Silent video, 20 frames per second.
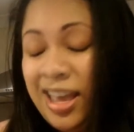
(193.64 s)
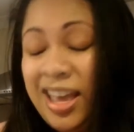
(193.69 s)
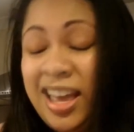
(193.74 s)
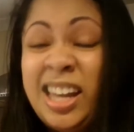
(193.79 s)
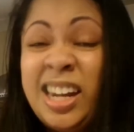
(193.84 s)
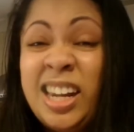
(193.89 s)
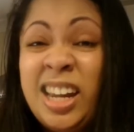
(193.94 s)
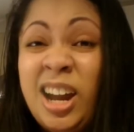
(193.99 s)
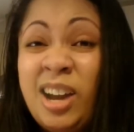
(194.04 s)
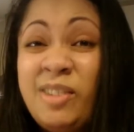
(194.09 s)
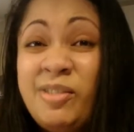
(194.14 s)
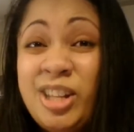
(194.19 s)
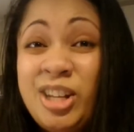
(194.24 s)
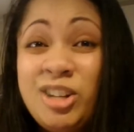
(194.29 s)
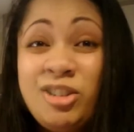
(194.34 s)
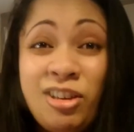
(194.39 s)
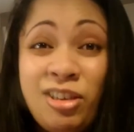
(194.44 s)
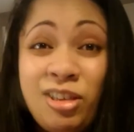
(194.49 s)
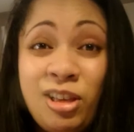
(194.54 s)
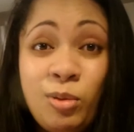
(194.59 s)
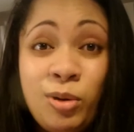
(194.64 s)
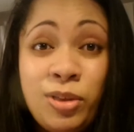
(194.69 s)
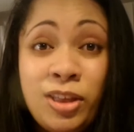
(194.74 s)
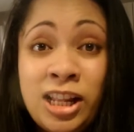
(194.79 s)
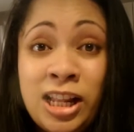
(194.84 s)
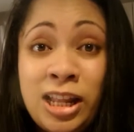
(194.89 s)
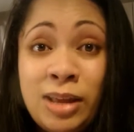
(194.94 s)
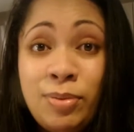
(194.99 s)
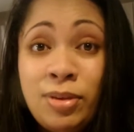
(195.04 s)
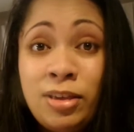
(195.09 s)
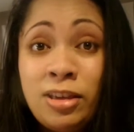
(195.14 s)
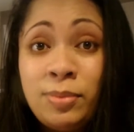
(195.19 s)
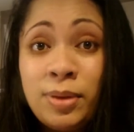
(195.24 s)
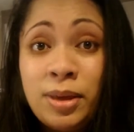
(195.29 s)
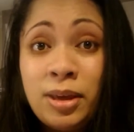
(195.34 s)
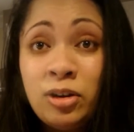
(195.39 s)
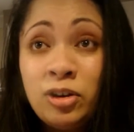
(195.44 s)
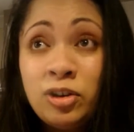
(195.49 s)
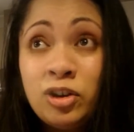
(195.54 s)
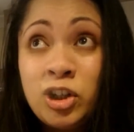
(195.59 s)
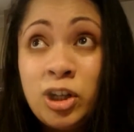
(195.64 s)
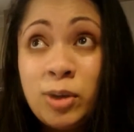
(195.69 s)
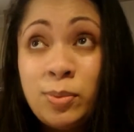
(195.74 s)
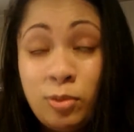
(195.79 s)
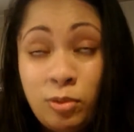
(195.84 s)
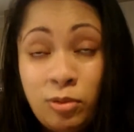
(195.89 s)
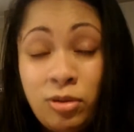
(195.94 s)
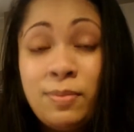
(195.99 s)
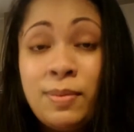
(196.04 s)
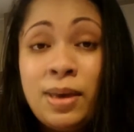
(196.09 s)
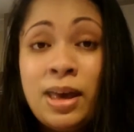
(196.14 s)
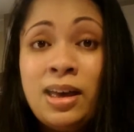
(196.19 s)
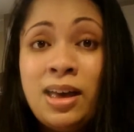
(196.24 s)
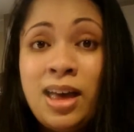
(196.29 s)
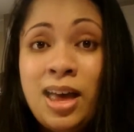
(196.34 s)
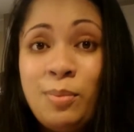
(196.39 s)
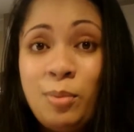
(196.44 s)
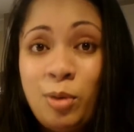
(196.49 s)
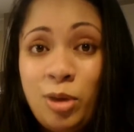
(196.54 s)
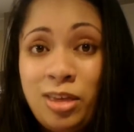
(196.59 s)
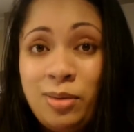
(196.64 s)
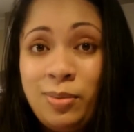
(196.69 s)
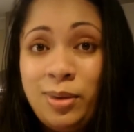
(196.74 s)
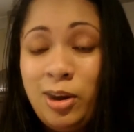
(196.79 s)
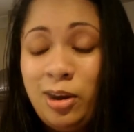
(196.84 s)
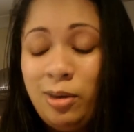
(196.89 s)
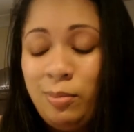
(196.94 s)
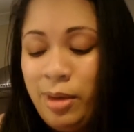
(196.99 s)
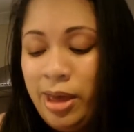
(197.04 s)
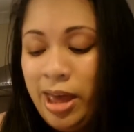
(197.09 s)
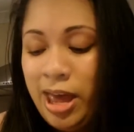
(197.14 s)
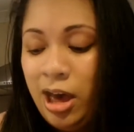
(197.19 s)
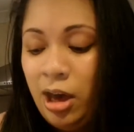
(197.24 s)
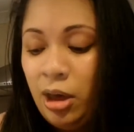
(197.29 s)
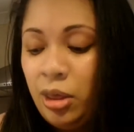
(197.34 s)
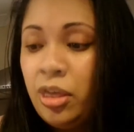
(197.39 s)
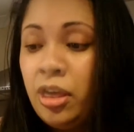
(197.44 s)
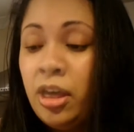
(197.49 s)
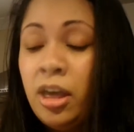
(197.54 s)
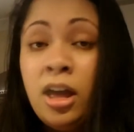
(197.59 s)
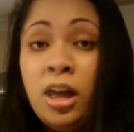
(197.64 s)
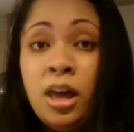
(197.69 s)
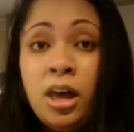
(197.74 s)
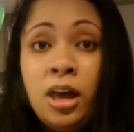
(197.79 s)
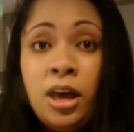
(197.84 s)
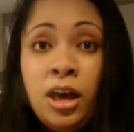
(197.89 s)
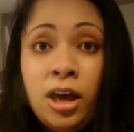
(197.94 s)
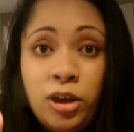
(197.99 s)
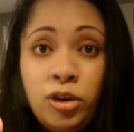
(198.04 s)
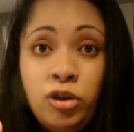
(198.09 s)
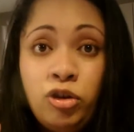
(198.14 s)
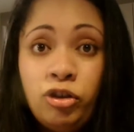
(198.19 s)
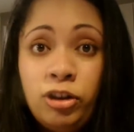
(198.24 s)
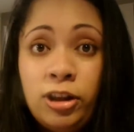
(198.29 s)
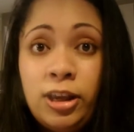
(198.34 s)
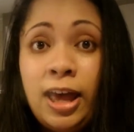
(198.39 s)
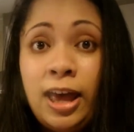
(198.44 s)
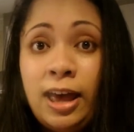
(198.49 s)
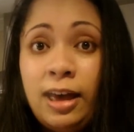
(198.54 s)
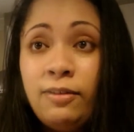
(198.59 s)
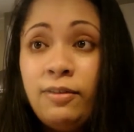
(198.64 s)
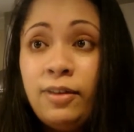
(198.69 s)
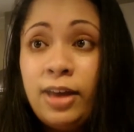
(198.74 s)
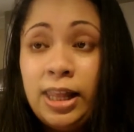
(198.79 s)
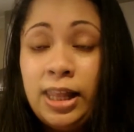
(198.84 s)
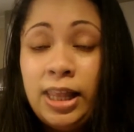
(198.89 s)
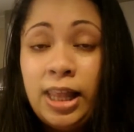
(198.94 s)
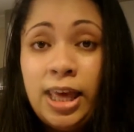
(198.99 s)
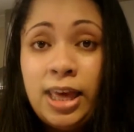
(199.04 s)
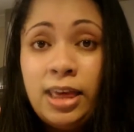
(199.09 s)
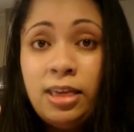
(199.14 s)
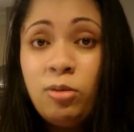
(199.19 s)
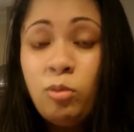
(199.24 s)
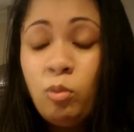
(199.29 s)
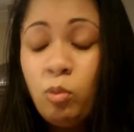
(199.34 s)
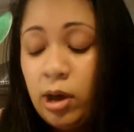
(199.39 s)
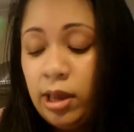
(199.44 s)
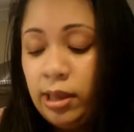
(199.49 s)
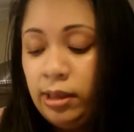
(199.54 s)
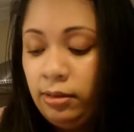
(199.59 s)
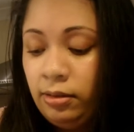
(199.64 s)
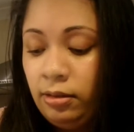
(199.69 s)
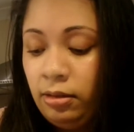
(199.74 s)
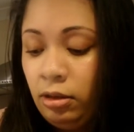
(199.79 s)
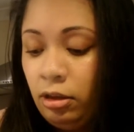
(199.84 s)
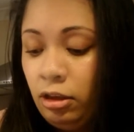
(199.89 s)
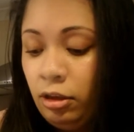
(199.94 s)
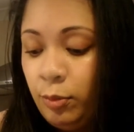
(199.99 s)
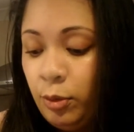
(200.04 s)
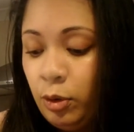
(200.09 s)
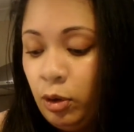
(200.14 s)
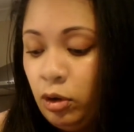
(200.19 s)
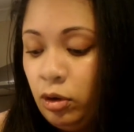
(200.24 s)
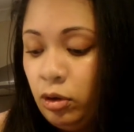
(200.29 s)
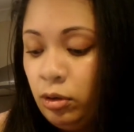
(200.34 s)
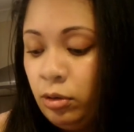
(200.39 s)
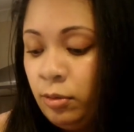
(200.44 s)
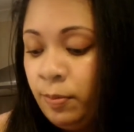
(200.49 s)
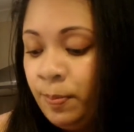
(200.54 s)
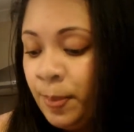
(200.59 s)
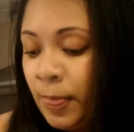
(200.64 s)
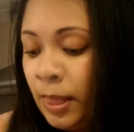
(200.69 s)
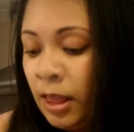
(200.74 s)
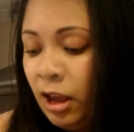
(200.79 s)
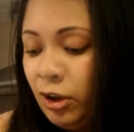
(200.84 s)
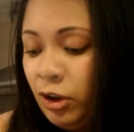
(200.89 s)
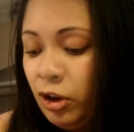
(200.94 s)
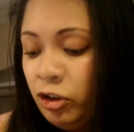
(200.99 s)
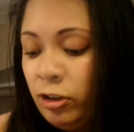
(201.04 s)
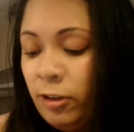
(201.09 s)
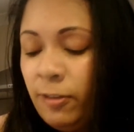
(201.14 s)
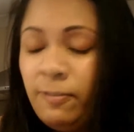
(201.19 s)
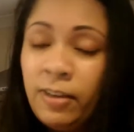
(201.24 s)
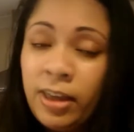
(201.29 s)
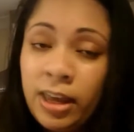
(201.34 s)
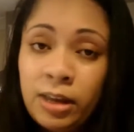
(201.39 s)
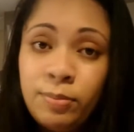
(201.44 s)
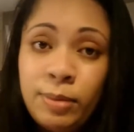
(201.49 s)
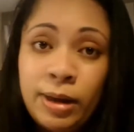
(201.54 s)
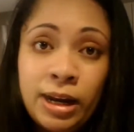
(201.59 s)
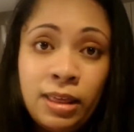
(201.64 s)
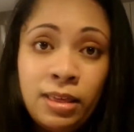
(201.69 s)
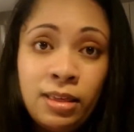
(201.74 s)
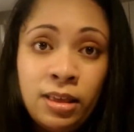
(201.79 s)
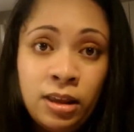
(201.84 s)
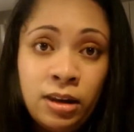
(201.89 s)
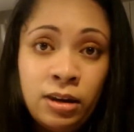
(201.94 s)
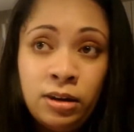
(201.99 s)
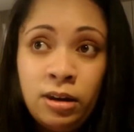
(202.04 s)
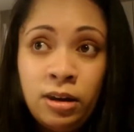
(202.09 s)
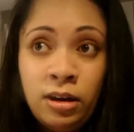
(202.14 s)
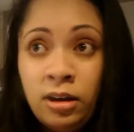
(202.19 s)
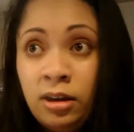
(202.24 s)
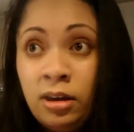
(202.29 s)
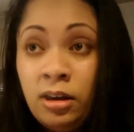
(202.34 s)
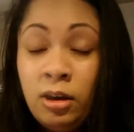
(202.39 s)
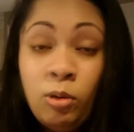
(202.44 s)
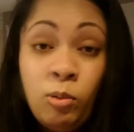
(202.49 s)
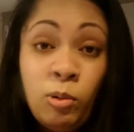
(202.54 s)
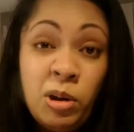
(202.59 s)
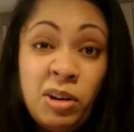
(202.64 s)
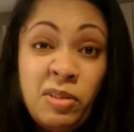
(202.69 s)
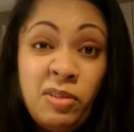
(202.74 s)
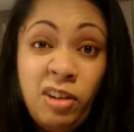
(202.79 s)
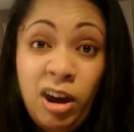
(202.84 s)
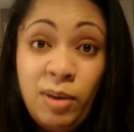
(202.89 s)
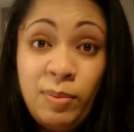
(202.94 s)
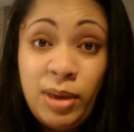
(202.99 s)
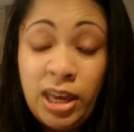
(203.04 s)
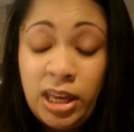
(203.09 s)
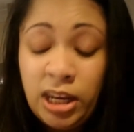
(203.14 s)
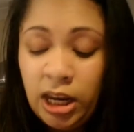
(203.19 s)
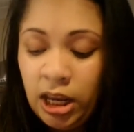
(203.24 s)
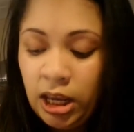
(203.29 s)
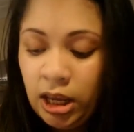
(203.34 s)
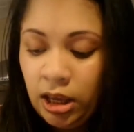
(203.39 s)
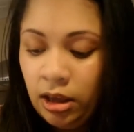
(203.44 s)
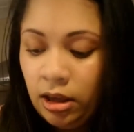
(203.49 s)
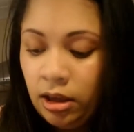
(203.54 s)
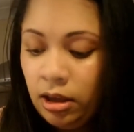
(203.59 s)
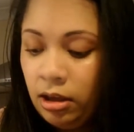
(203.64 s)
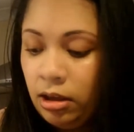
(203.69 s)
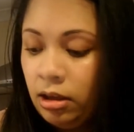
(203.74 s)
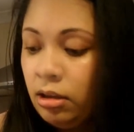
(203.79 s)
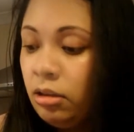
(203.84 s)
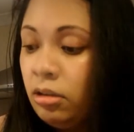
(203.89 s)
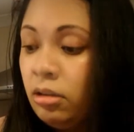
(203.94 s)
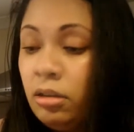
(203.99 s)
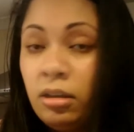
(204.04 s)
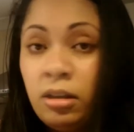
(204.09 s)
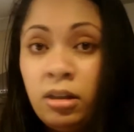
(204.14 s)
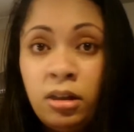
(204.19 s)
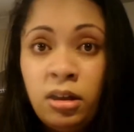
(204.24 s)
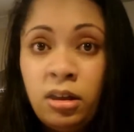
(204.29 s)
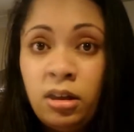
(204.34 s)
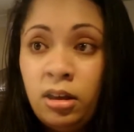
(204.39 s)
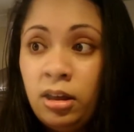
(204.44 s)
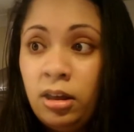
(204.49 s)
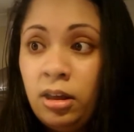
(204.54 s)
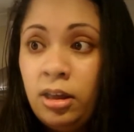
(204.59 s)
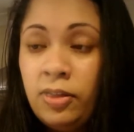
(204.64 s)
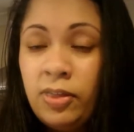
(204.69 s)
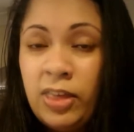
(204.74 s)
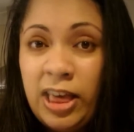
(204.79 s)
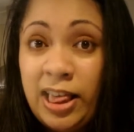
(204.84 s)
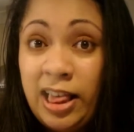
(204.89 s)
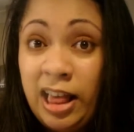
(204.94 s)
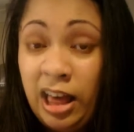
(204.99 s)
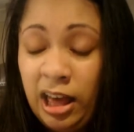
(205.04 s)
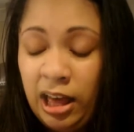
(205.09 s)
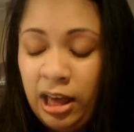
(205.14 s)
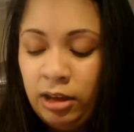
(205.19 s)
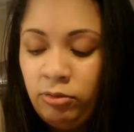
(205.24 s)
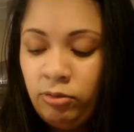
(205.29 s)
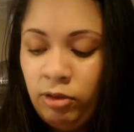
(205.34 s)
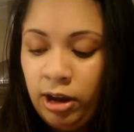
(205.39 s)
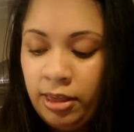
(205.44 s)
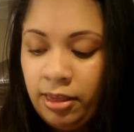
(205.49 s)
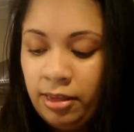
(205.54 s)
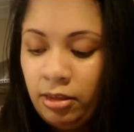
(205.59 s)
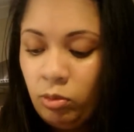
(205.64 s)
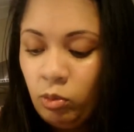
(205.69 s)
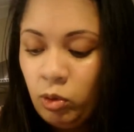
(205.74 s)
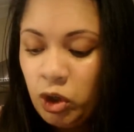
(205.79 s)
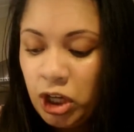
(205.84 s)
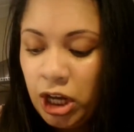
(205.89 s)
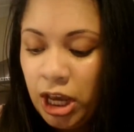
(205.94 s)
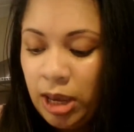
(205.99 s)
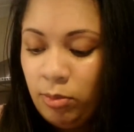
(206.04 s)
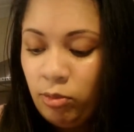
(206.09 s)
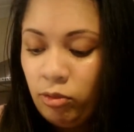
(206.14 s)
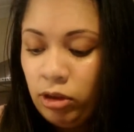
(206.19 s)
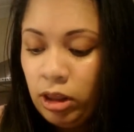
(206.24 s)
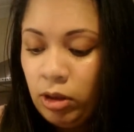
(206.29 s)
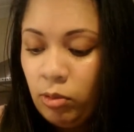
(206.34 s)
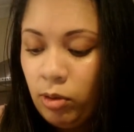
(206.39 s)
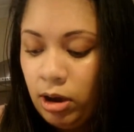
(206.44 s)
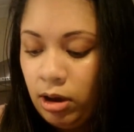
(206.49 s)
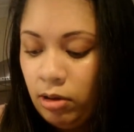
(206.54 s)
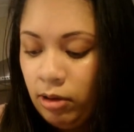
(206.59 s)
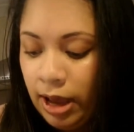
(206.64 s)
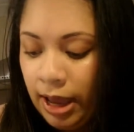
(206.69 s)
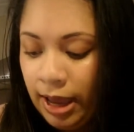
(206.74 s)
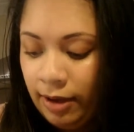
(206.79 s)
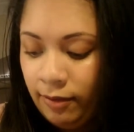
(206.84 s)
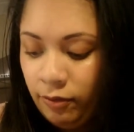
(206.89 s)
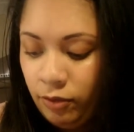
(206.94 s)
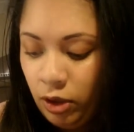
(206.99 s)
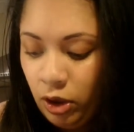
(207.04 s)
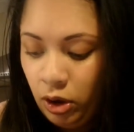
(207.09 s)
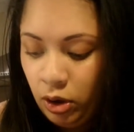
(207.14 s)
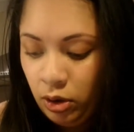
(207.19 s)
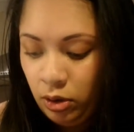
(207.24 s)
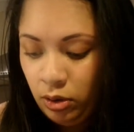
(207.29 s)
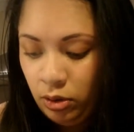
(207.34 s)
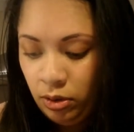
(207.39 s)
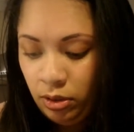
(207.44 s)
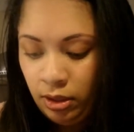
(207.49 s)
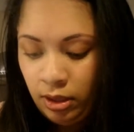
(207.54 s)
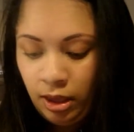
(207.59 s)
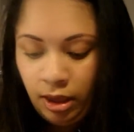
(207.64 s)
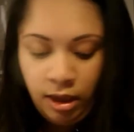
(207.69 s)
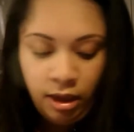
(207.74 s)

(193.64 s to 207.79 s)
I can't really trust her with clips because she pulls them out and puts them in her mouth. I usually have at least 1 spoon. I usually feed Maddison whatever I'm eating. These hard rusks, which keep really well, I have those.